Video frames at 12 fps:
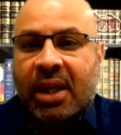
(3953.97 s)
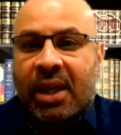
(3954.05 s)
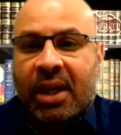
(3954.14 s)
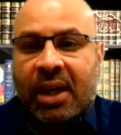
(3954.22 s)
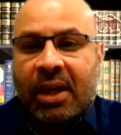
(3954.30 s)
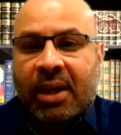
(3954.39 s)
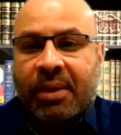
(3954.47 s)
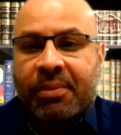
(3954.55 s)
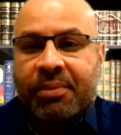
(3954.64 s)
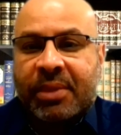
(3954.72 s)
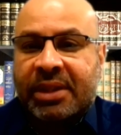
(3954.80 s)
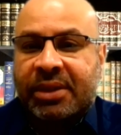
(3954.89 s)
Um, mm
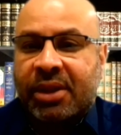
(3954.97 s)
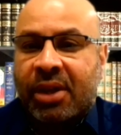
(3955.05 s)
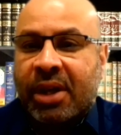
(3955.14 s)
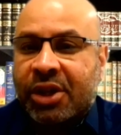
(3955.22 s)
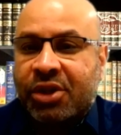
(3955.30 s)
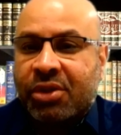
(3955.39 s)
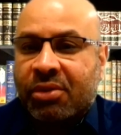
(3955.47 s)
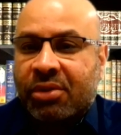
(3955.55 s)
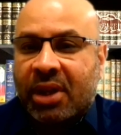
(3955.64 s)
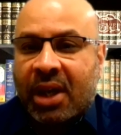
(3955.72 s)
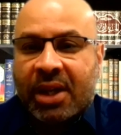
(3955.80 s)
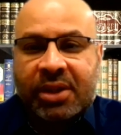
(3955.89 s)
Is there an issue that
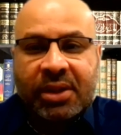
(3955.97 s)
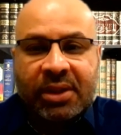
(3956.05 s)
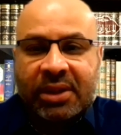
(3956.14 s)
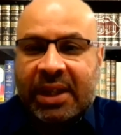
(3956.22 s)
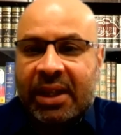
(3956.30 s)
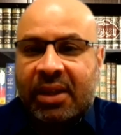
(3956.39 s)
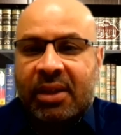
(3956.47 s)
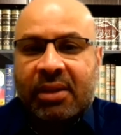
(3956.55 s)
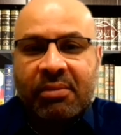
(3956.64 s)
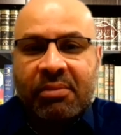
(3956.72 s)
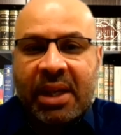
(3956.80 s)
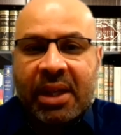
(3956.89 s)
I should seek
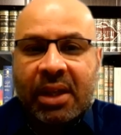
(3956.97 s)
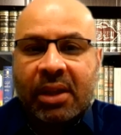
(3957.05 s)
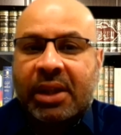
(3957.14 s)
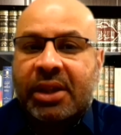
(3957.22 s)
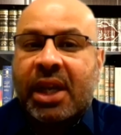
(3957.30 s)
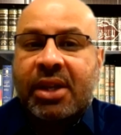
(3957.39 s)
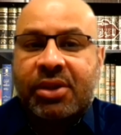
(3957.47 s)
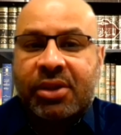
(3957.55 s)
medical attention